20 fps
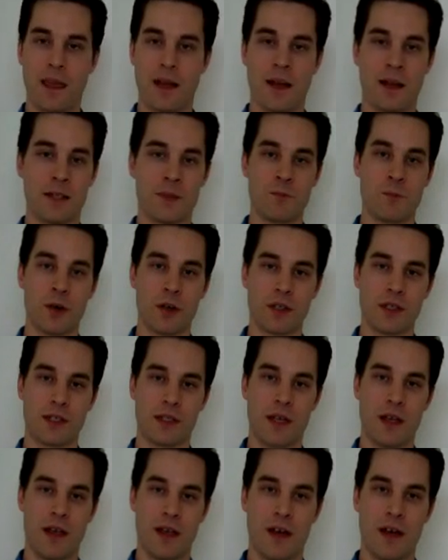And it
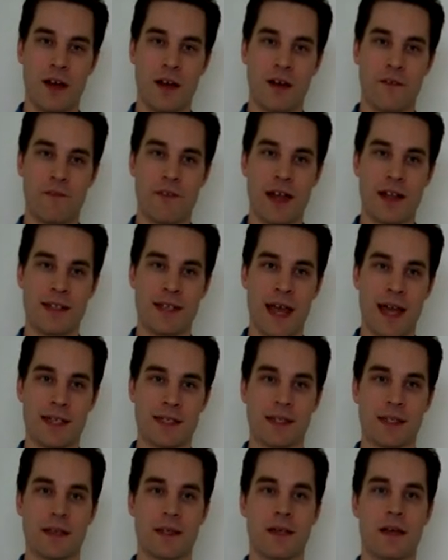works
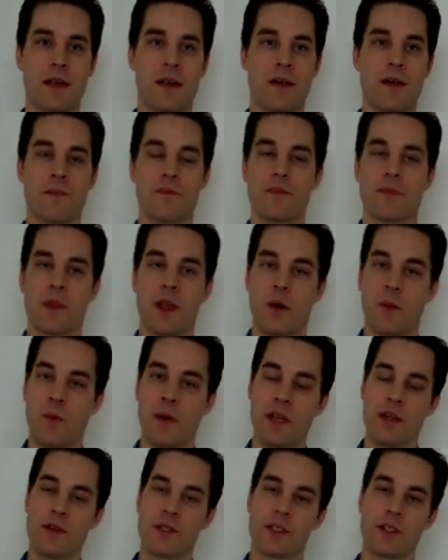fantastic.
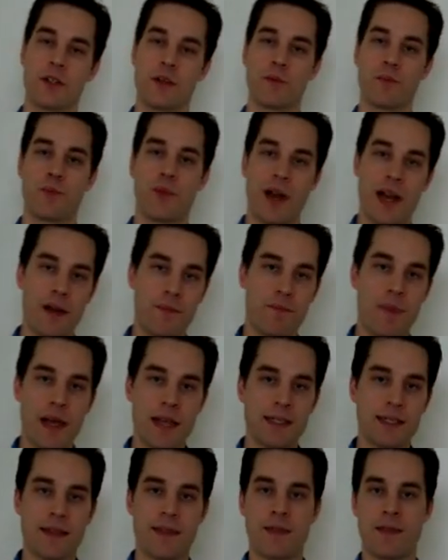We use certain
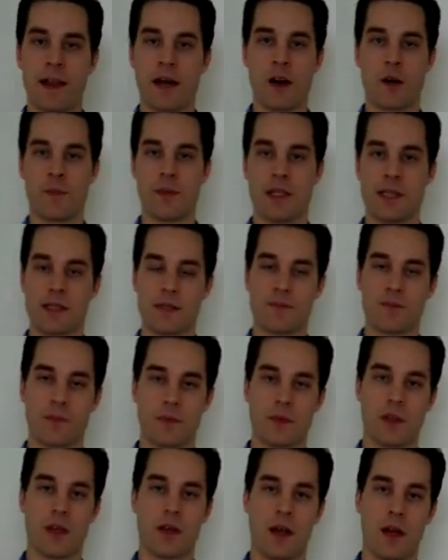brain-based therapies,
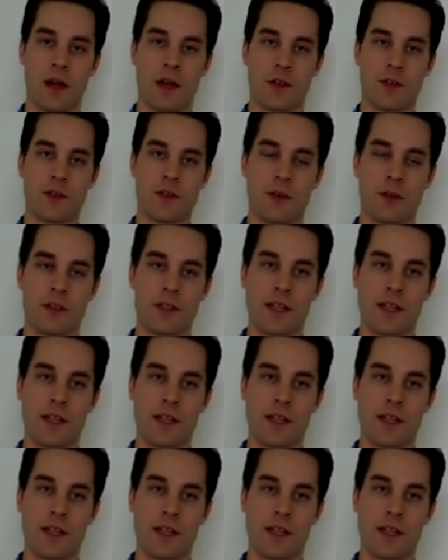certain